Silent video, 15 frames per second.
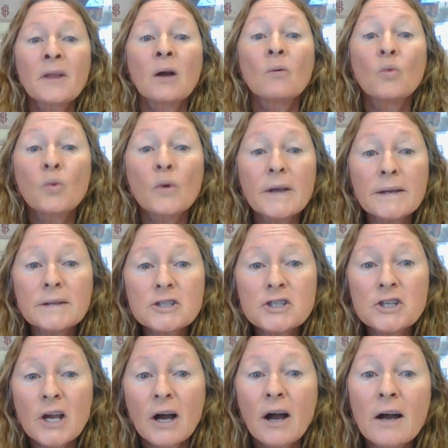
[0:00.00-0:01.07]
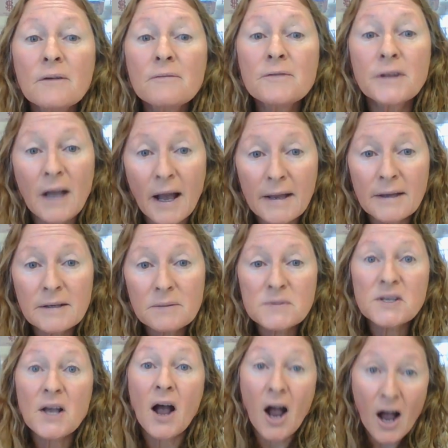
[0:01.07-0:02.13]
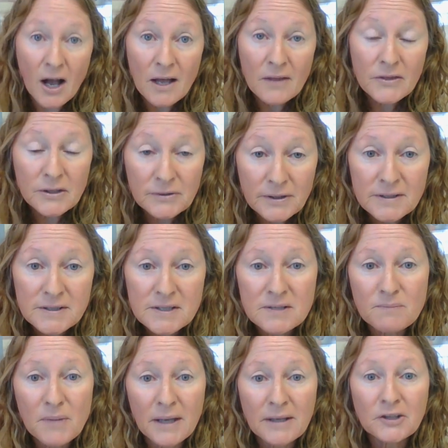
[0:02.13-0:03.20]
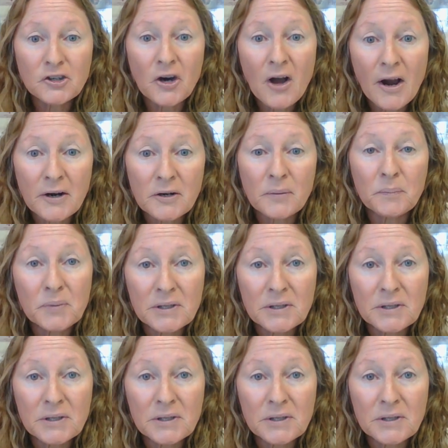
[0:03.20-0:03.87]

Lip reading: Which of the items on the list make your heart